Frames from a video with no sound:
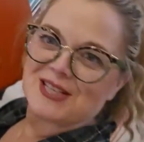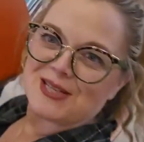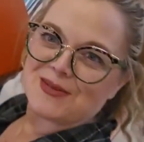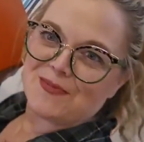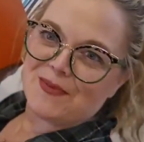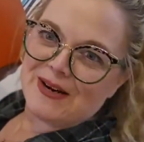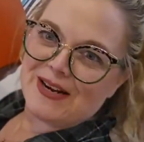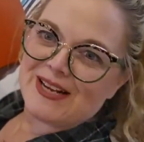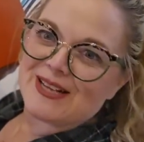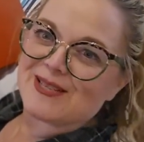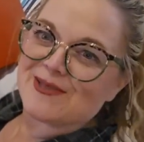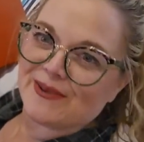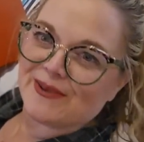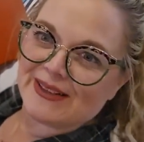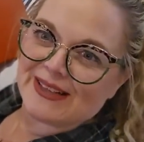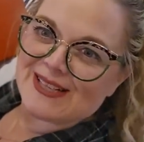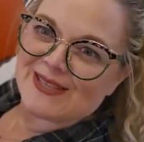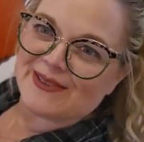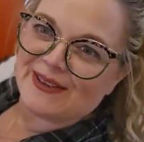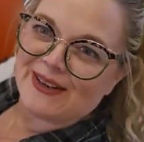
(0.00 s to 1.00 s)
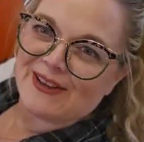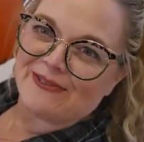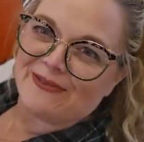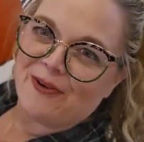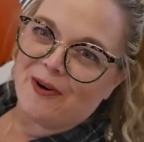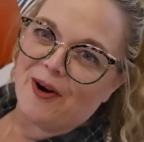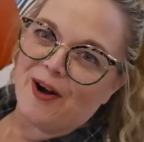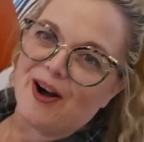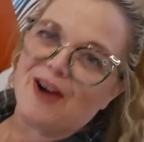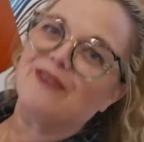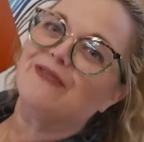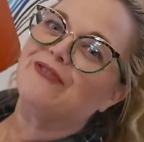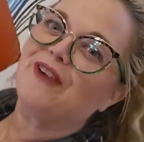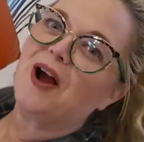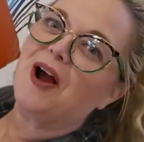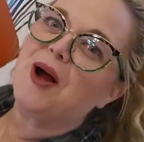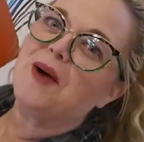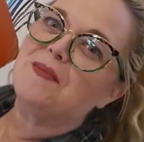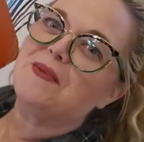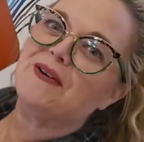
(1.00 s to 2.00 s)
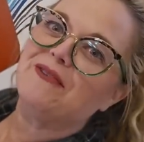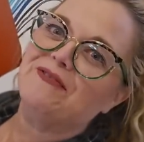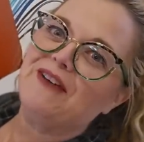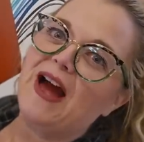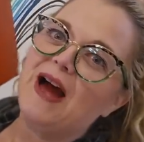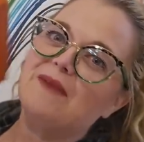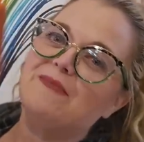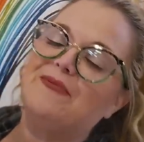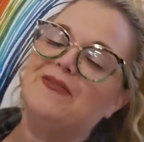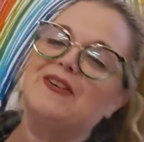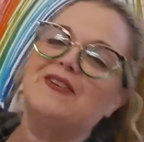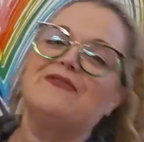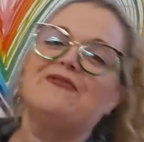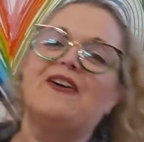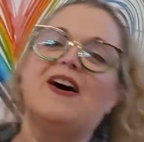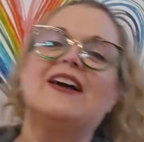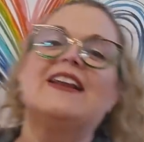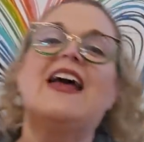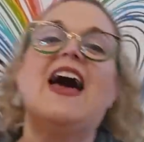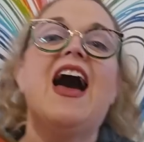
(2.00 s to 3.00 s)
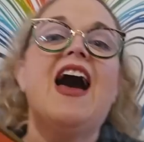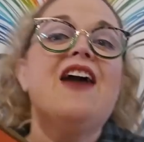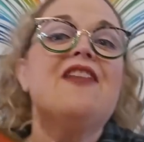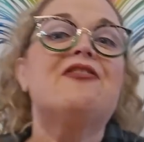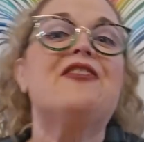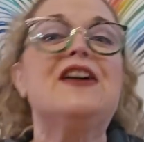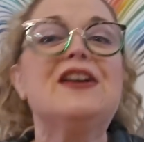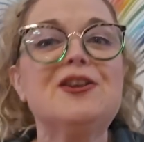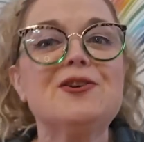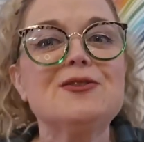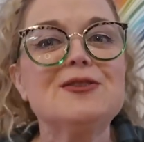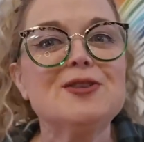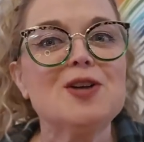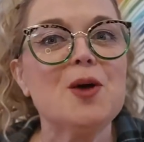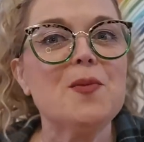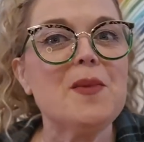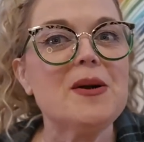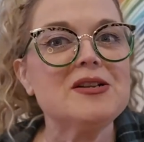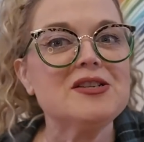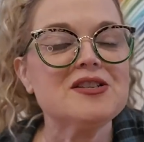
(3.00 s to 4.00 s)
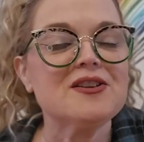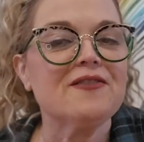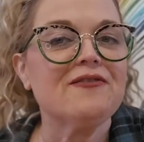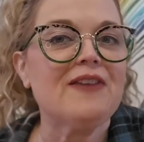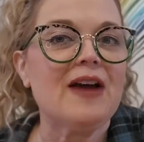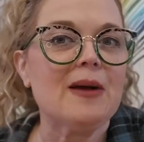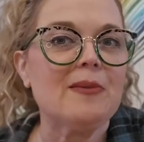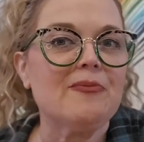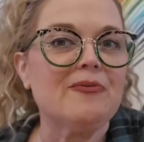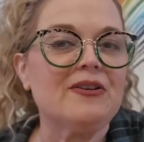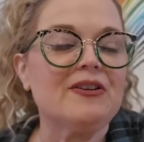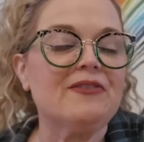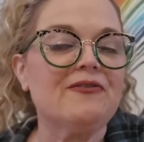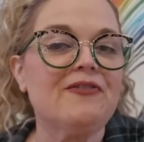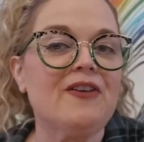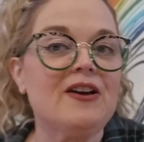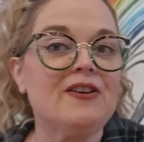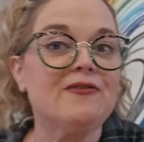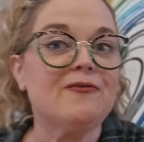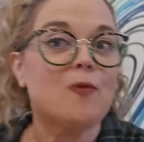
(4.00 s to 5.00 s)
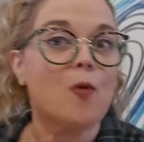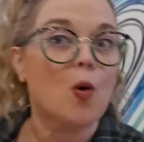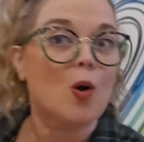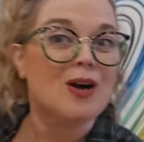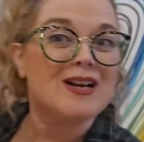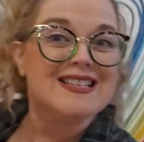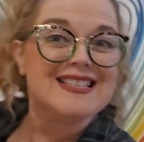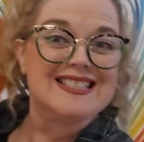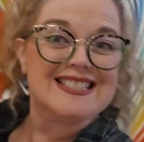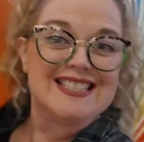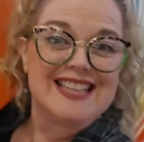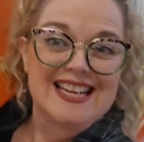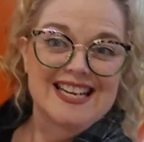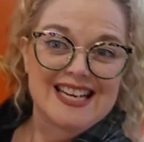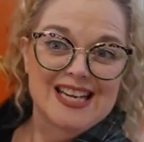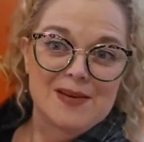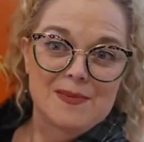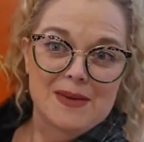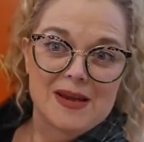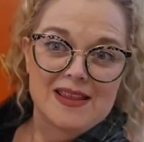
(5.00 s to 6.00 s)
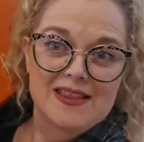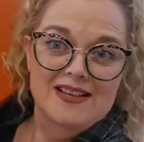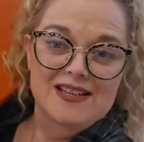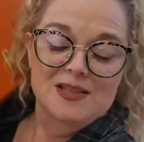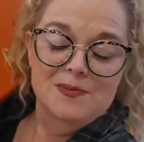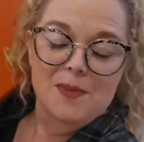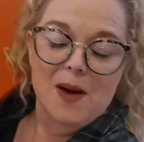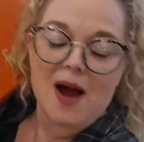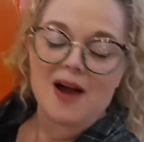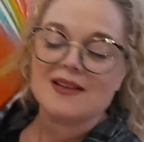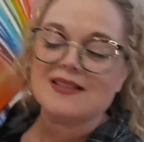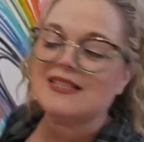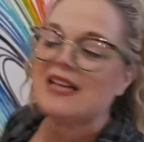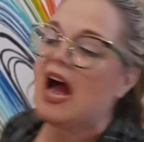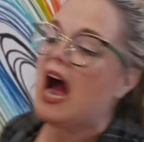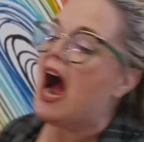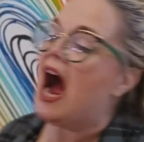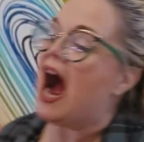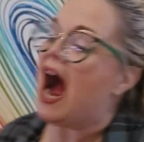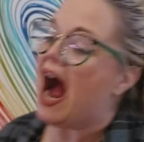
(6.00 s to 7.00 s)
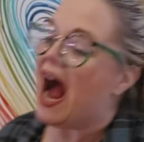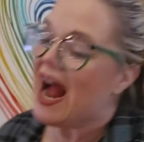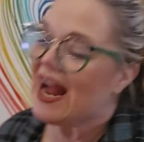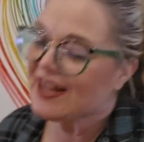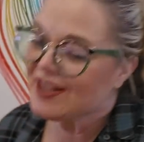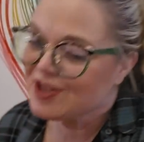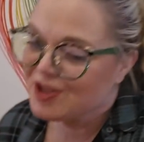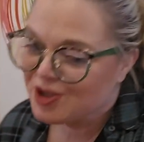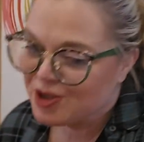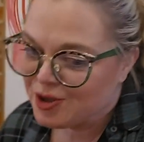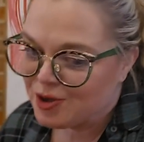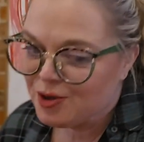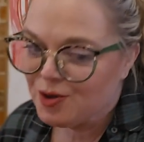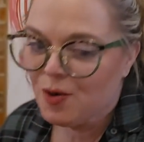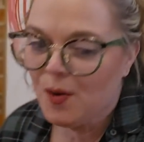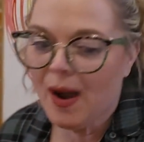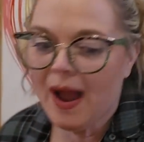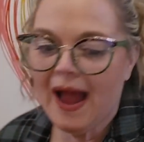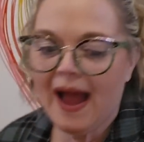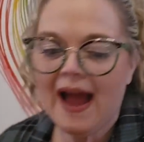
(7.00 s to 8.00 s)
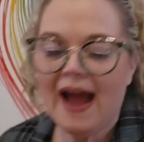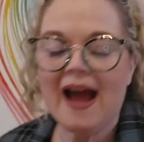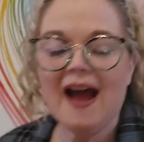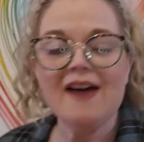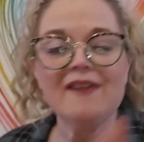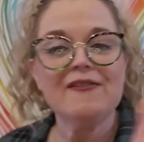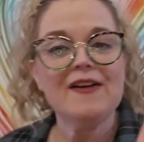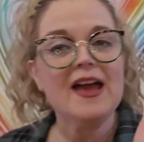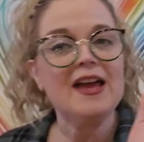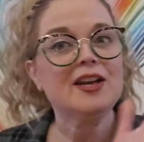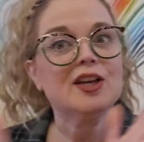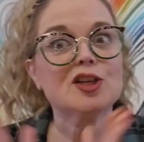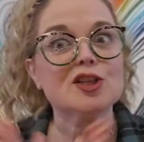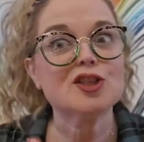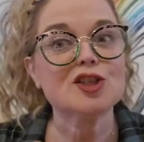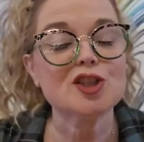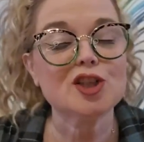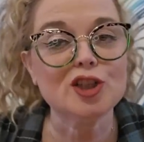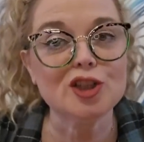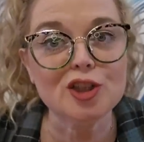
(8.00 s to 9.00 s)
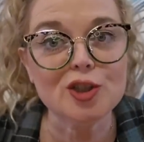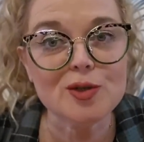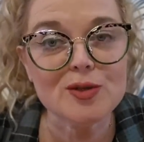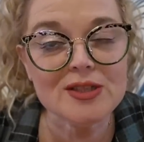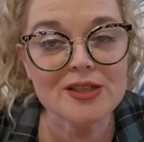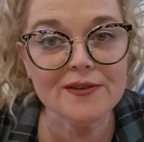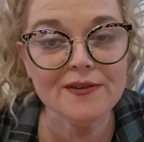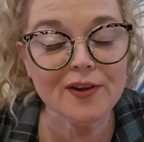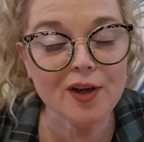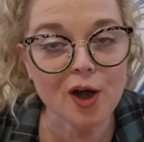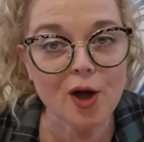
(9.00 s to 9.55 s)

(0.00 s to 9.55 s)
the spring 2024 from Fabfitfun. Thank you so much to Fabfitfun for sending me this box. I do have an exclusive